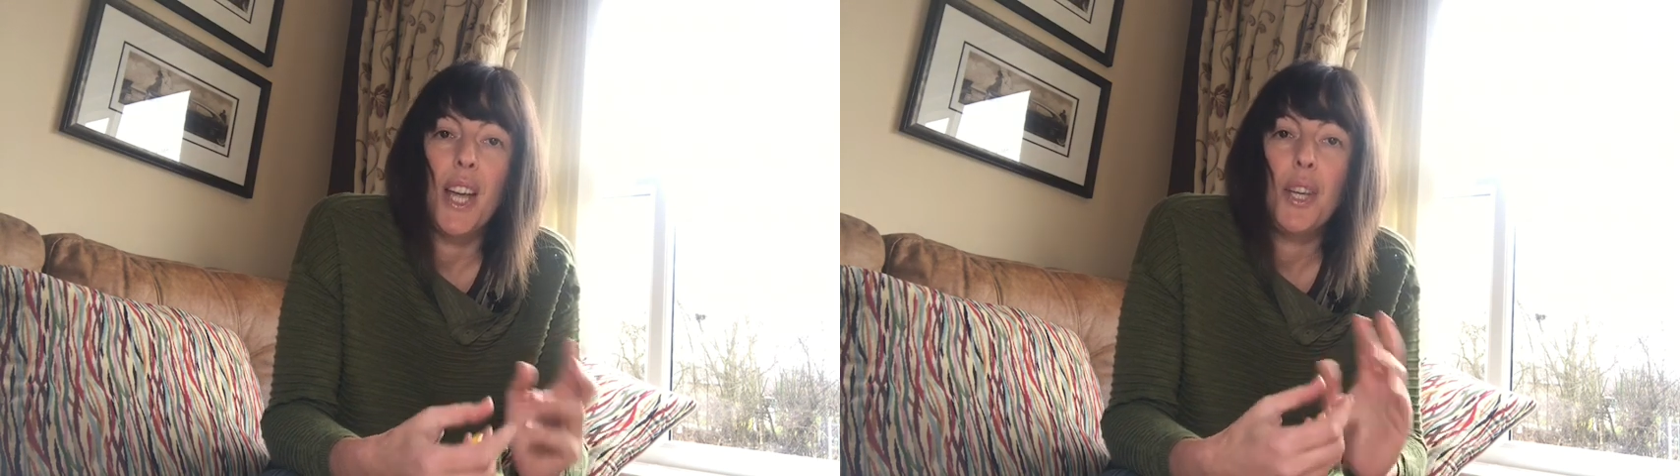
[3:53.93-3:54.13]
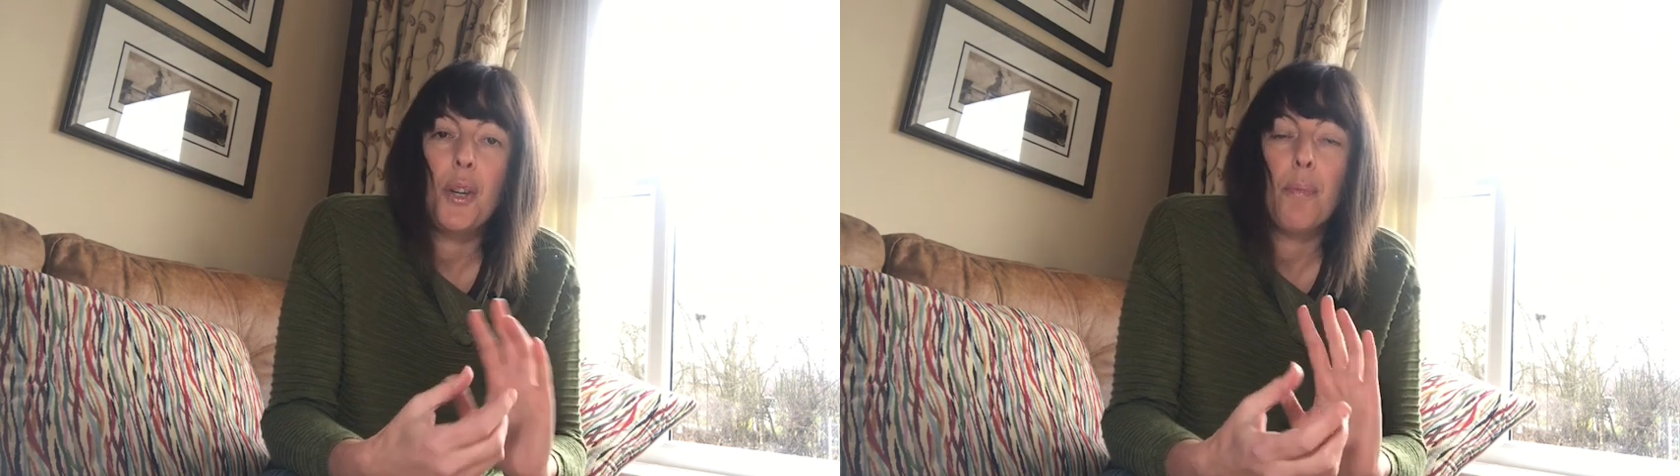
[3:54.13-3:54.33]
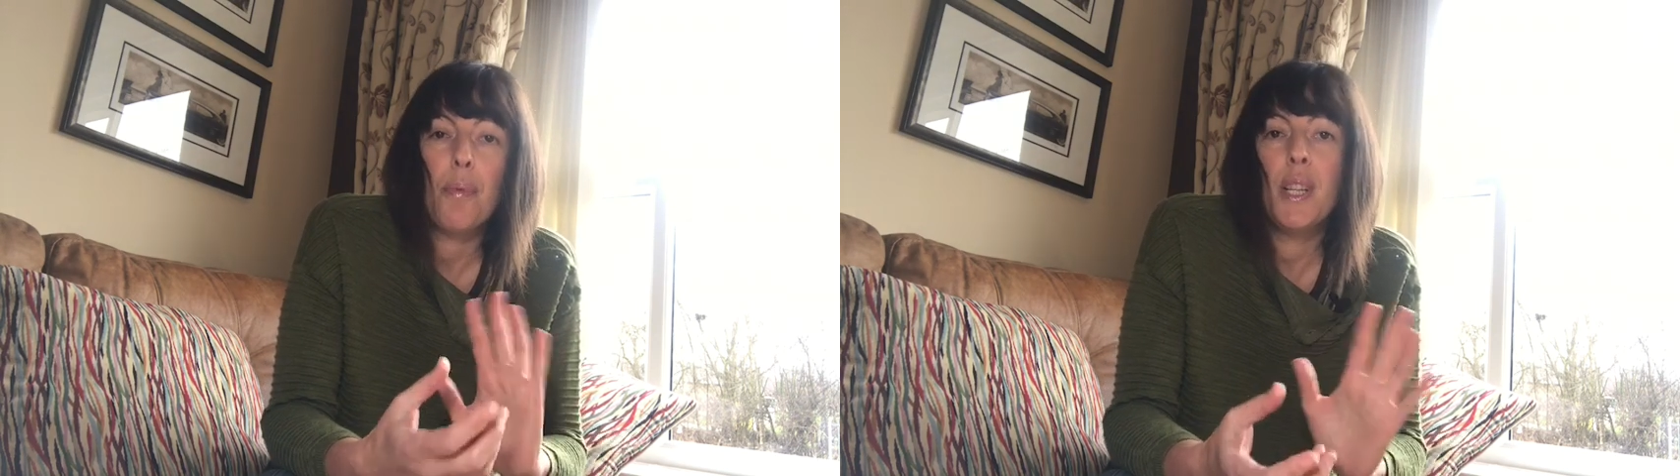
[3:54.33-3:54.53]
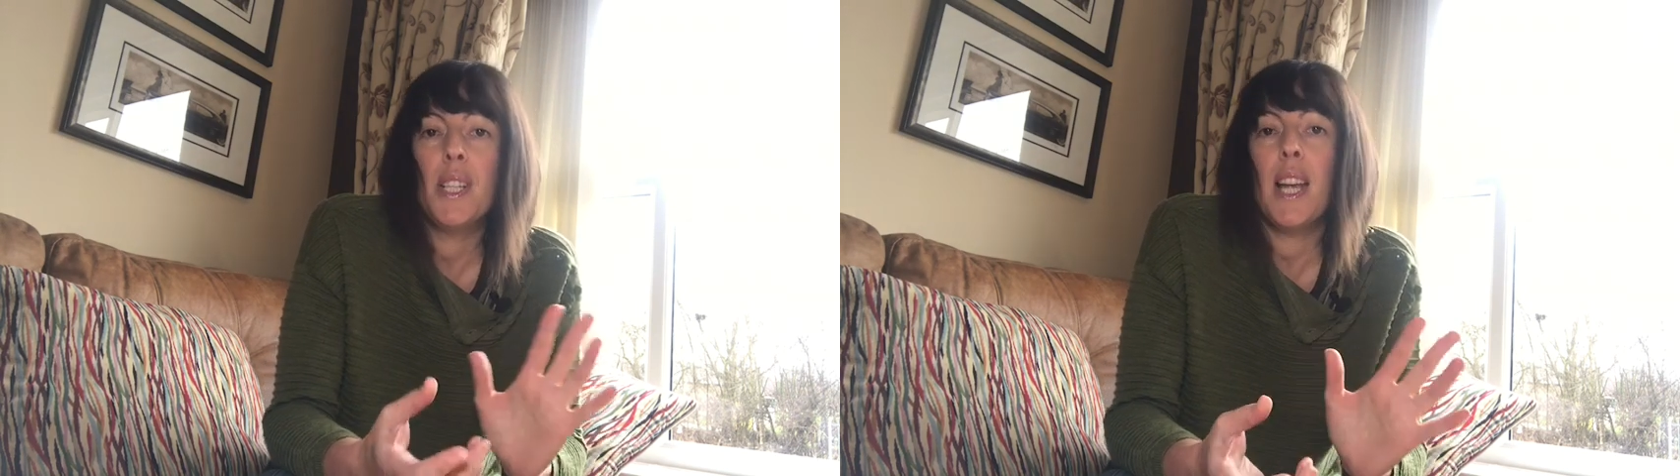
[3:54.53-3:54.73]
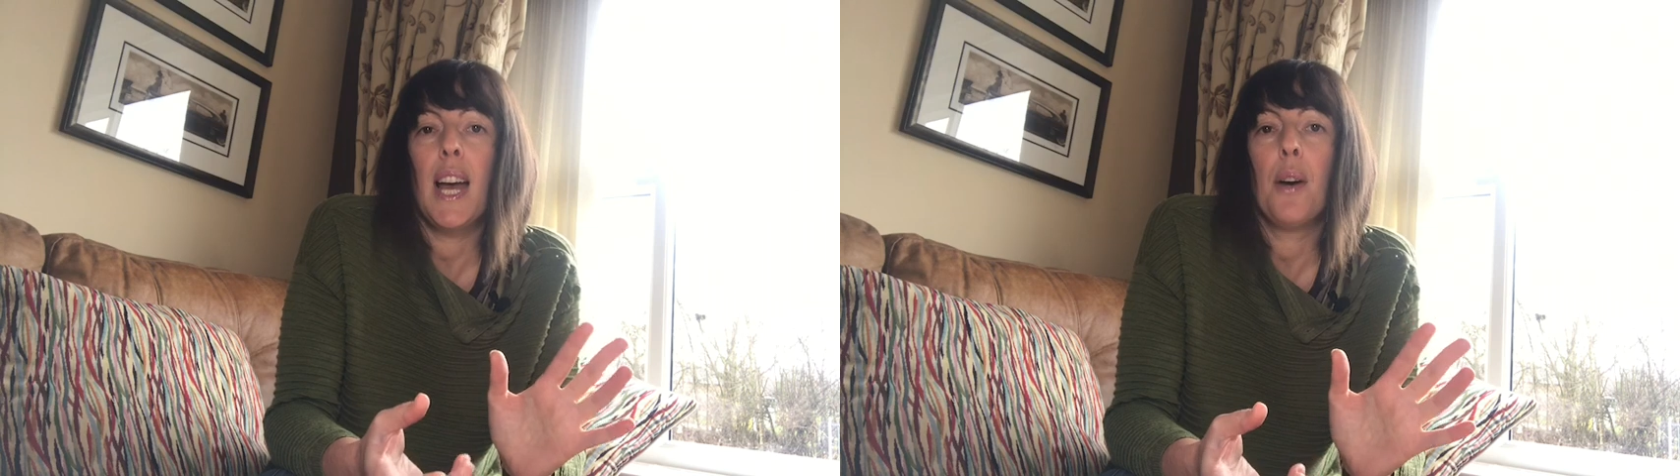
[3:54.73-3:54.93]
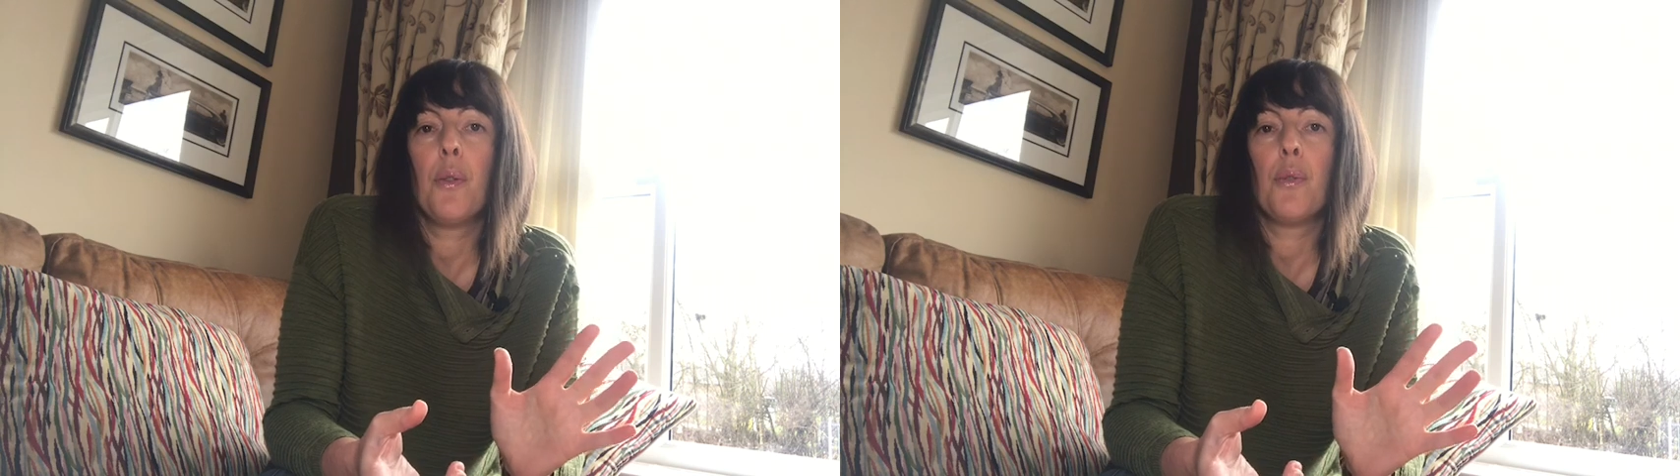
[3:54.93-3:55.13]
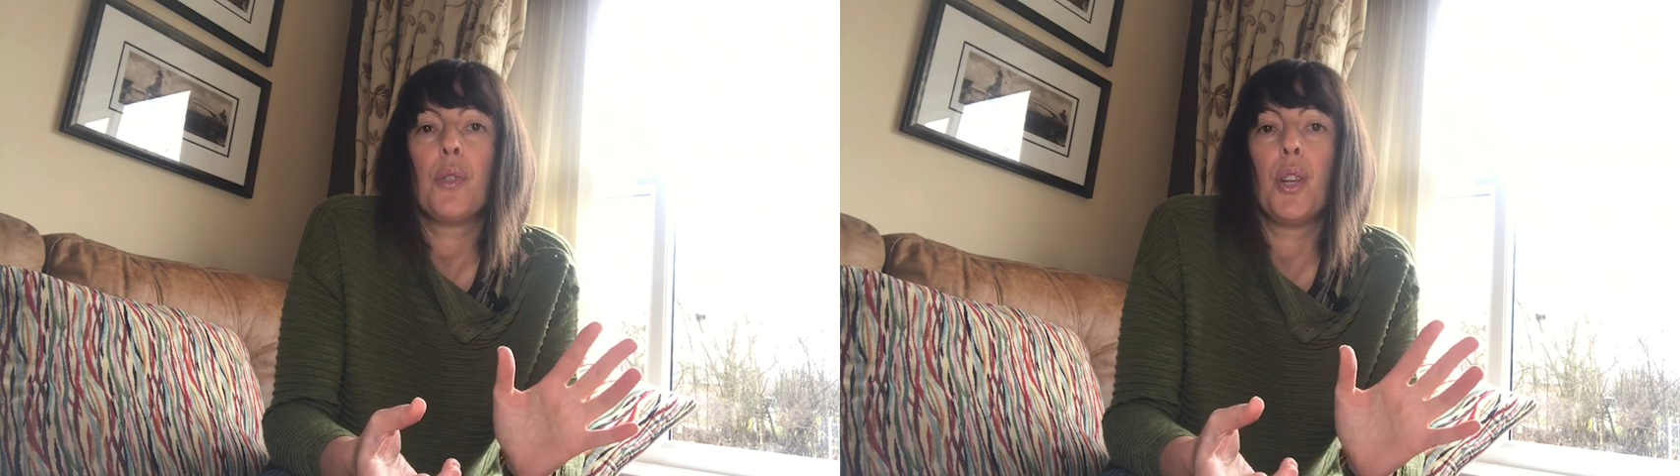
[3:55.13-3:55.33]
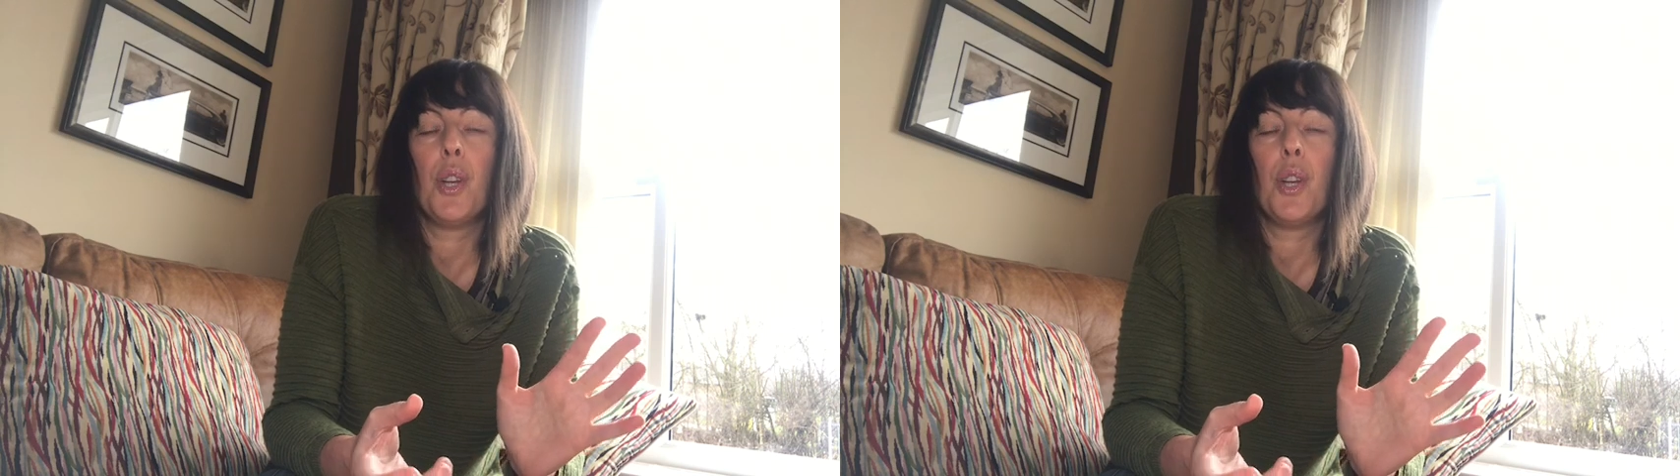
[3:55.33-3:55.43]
you can print out